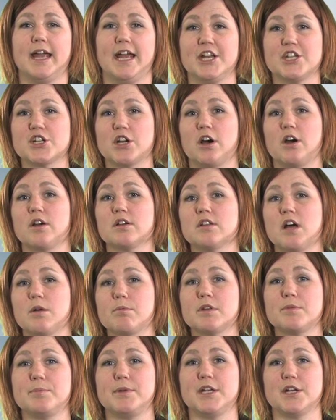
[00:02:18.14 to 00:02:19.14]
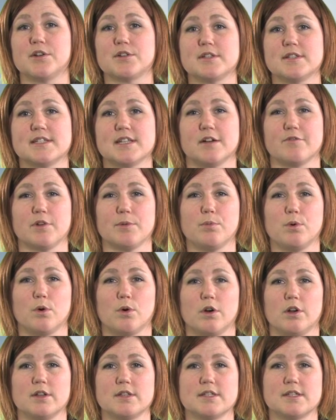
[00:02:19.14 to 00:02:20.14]
HR, along with peers and
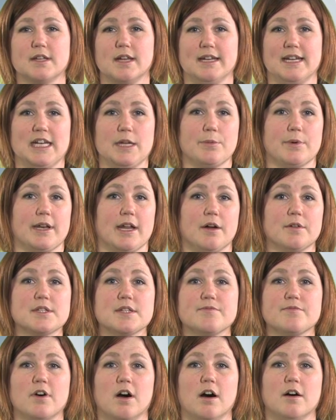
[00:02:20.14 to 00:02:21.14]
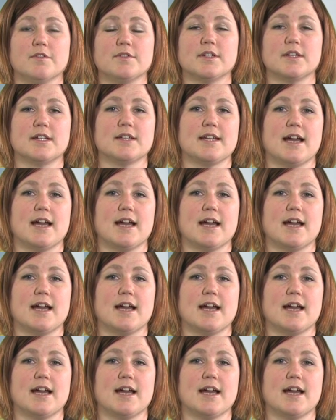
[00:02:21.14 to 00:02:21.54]
self-reports and anyone else involved,